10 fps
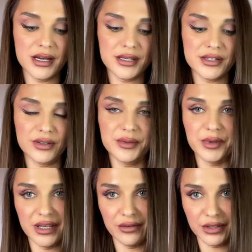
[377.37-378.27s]
So let
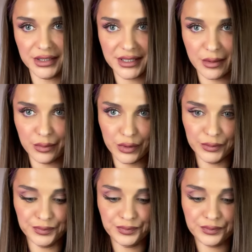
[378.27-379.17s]
me give you an
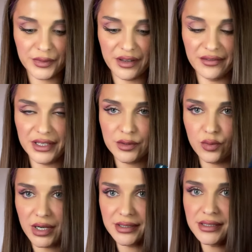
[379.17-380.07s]
example. These
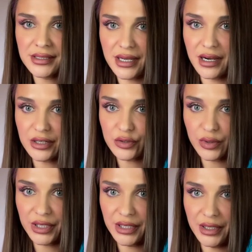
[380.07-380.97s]
ones are
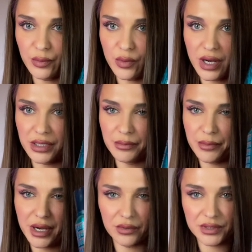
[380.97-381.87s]

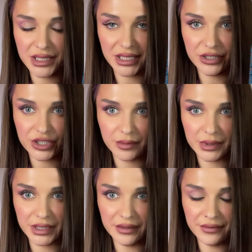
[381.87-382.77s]
£21 each, I
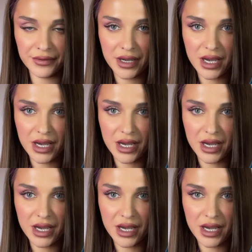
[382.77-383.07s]
believe.